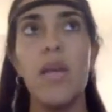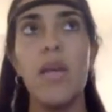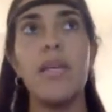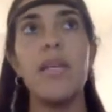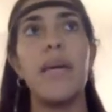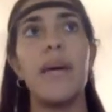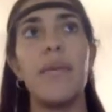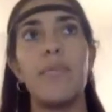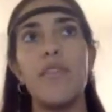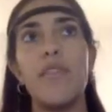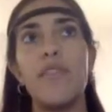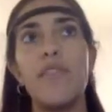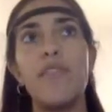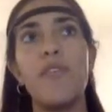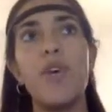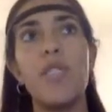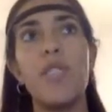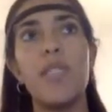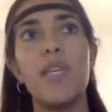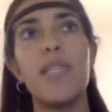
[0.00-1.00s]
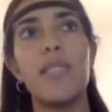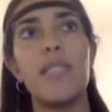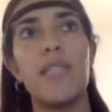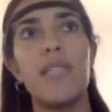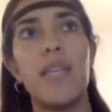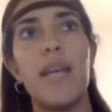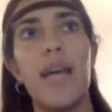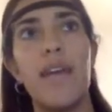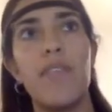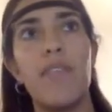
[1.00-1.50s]
Yeah, the 4 sites
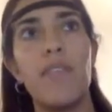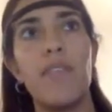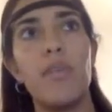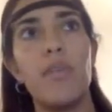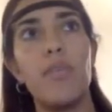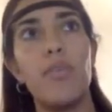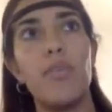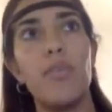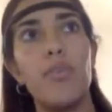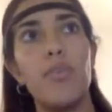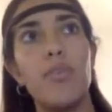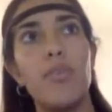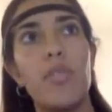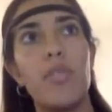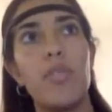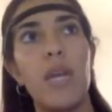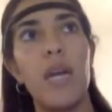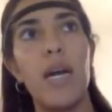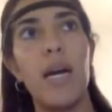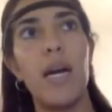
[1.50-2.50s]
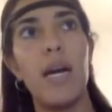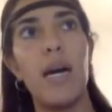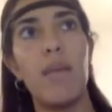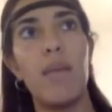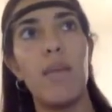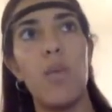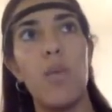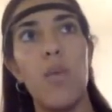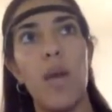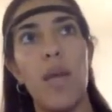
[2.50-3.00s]
that I have on the Muse,
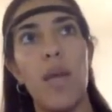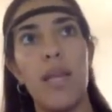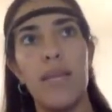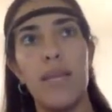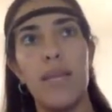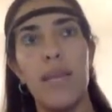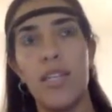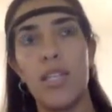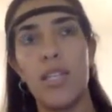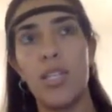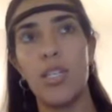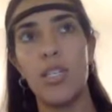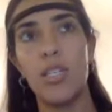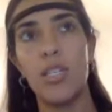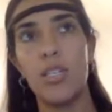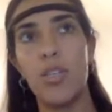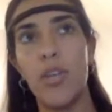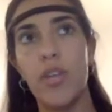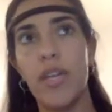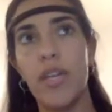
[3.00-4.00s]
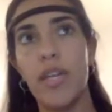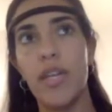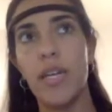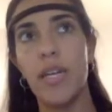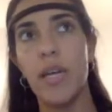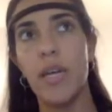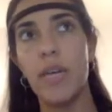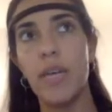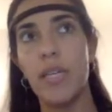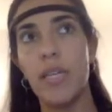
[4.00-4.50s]
when I'm actually
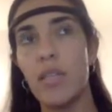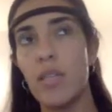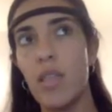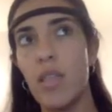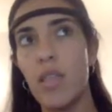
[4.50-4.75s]
training, I mean,